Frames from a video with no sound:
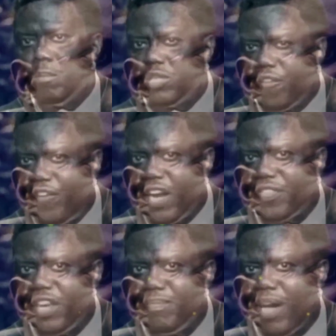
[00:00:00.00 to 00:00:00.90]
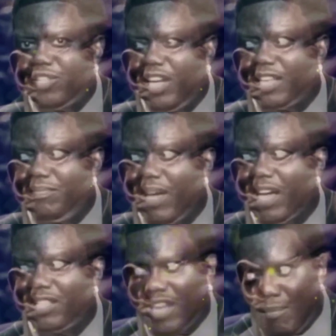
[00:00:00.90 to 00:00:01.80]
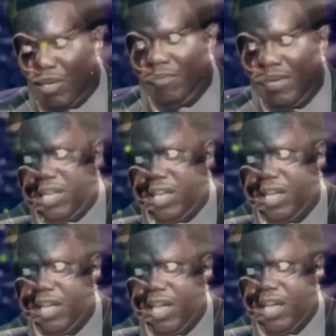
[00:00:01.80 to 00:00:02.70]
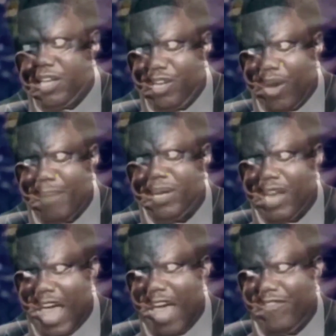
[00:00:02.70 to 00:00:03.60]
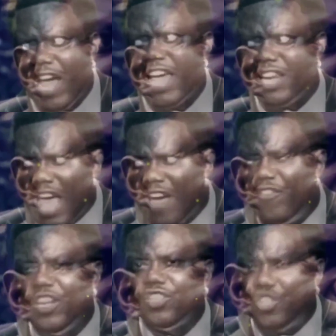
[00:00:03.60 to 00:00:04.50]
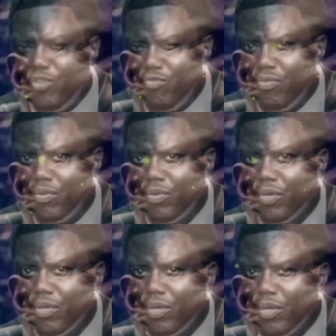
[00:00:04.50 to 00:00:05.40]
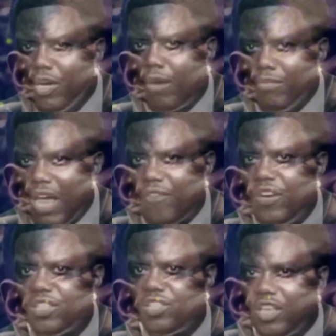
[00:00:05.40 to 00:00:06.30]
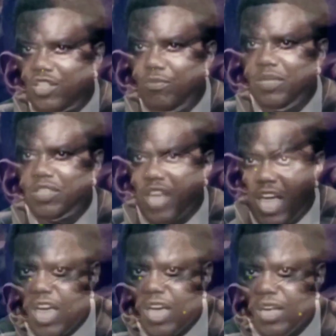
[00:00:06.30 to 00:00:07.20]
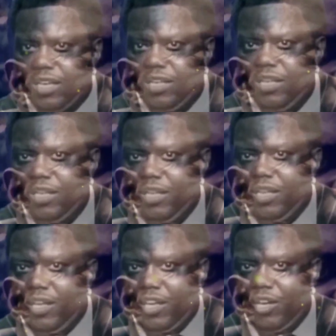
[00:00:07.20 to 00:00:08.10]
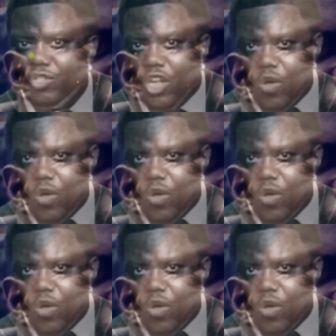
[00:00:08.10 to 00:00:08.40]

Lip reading: But the funny thing about sex, man, see, I'm a comedian. You know, I be laughing. I ain't laughing at you. I'm laughing at shit you be saying. You know,